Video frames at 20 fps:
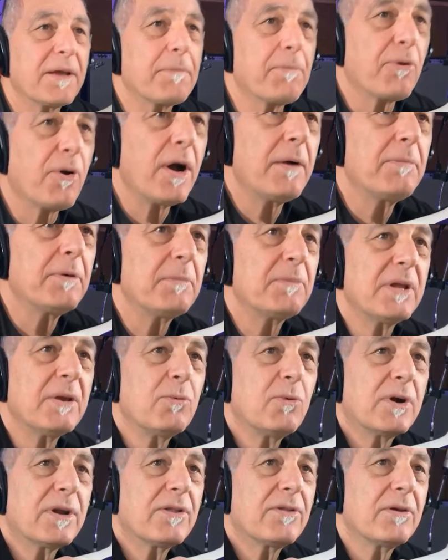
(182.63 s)
probably
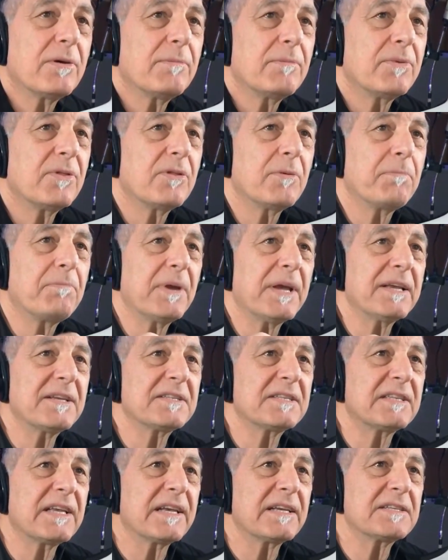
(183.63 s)
one of the
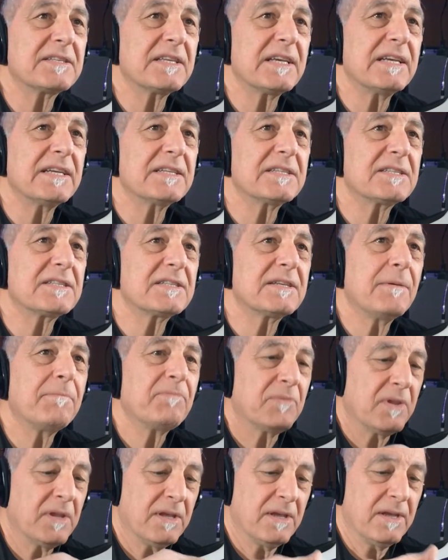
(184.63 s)
biggest things is
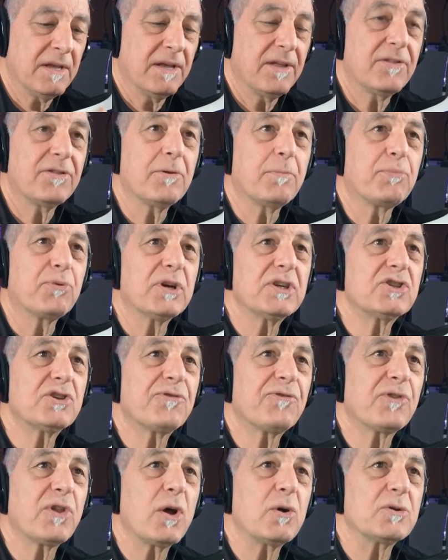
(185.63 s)
the bridge
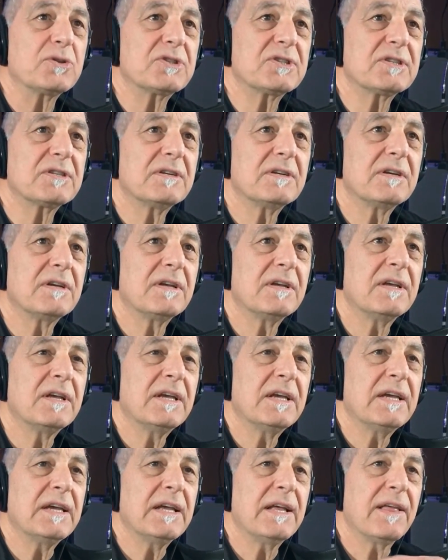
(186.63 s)
floats.
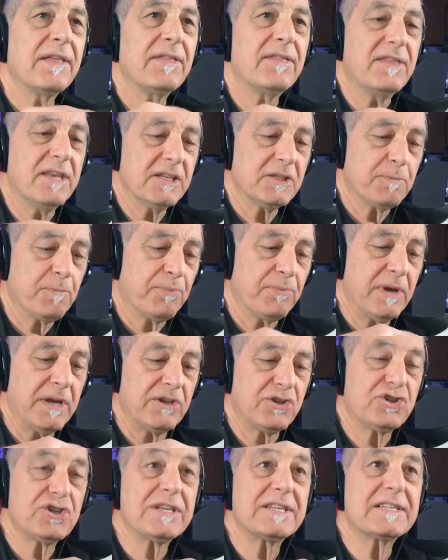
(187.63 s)
This
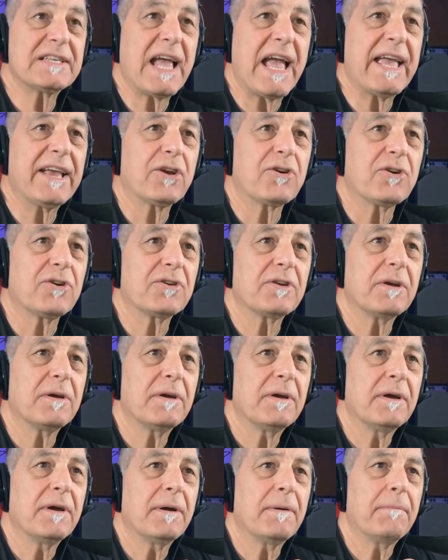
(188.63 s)
bridge is anchored
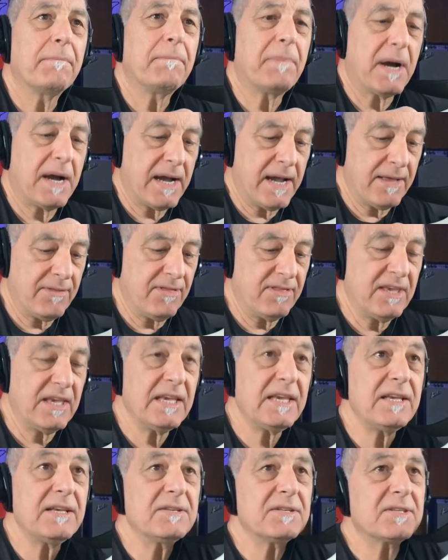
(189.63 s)
by
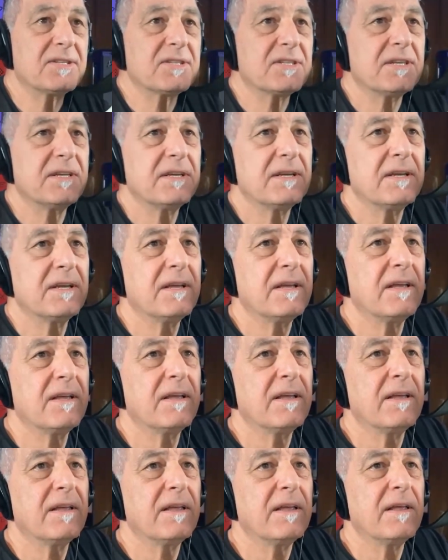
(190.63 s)
these
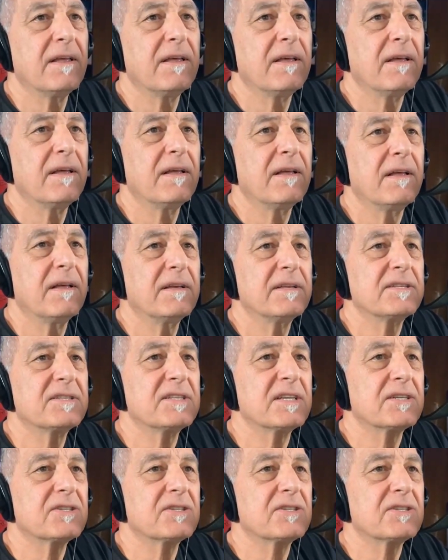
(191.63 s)
6